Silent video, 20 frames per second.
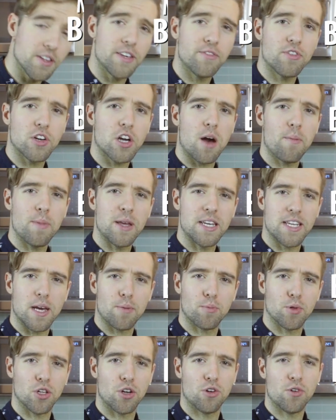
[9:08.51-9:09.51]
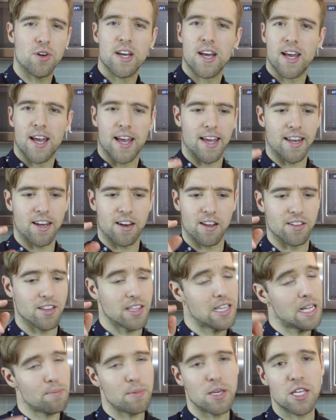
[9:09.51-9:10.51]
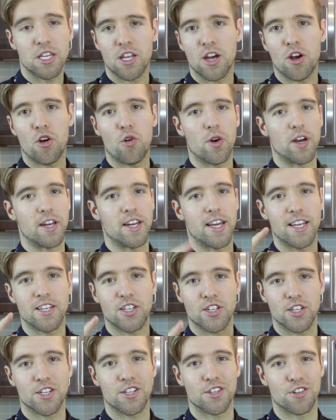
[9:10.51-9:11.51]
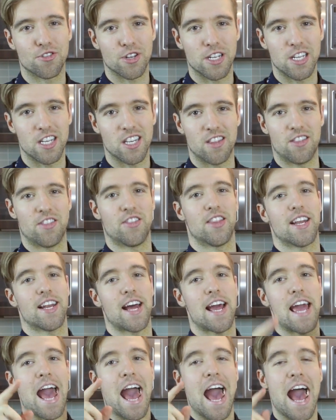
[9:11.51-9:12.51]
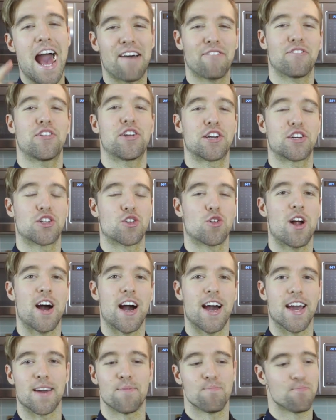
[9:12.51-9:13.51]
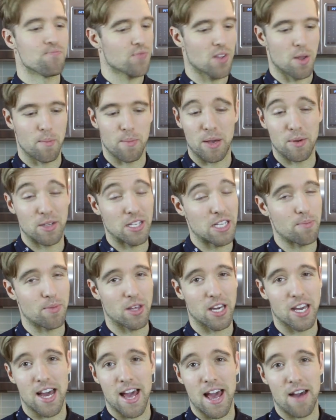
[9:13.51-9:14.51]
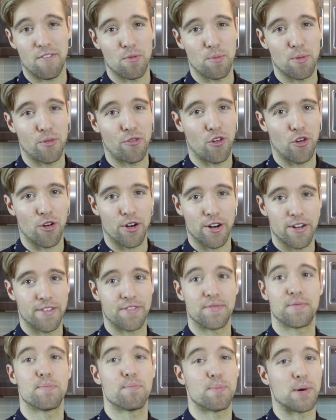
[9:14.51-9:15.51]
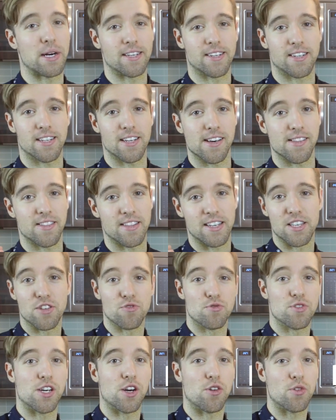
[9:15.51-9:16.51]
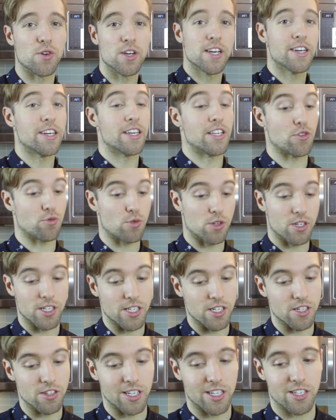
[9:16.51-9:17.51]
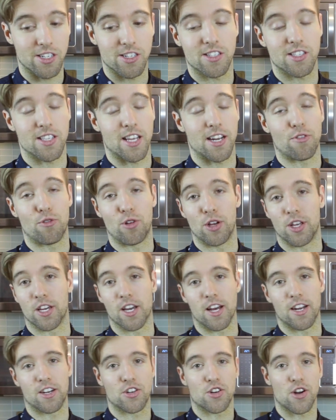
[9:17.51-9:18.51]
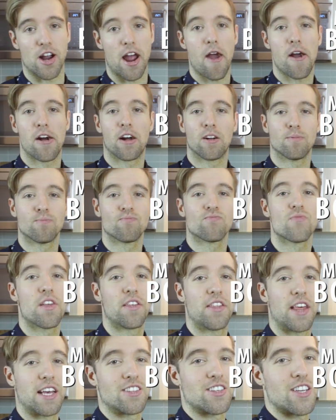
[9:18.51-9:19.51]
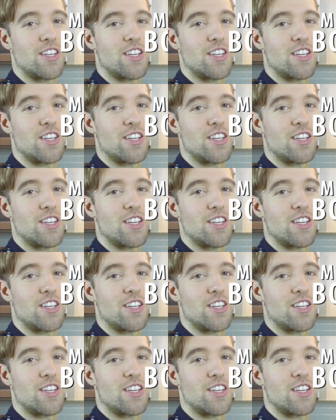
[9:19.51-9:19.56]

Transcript: leave a comment down below and let me know an Asian ingredient that I have to try. Maybe something I haven't before, but uh, that you know is really delicious that I really gotta try. Thanks,